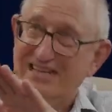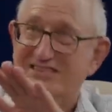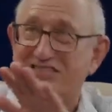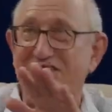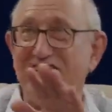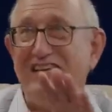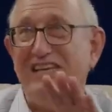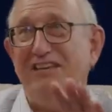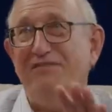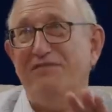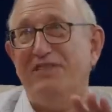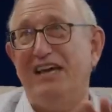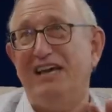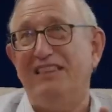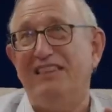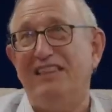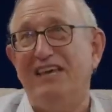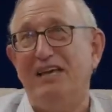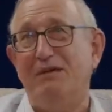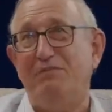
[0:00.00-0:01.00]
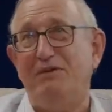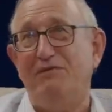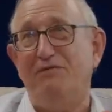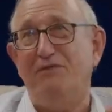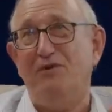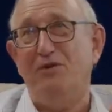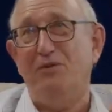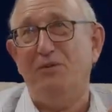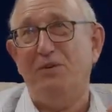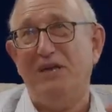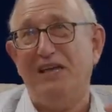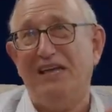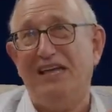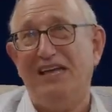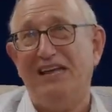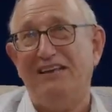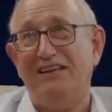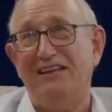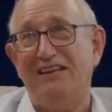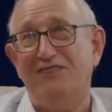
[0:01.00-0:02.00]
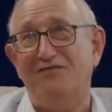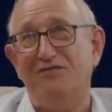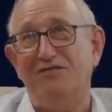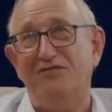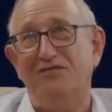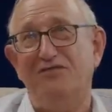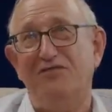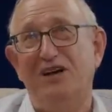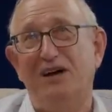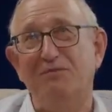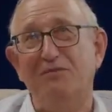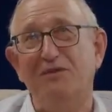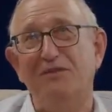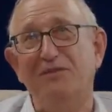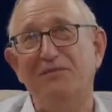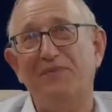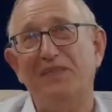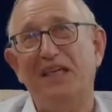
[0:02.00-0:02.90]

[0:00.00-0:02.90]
let's leave that there before we get into trouble.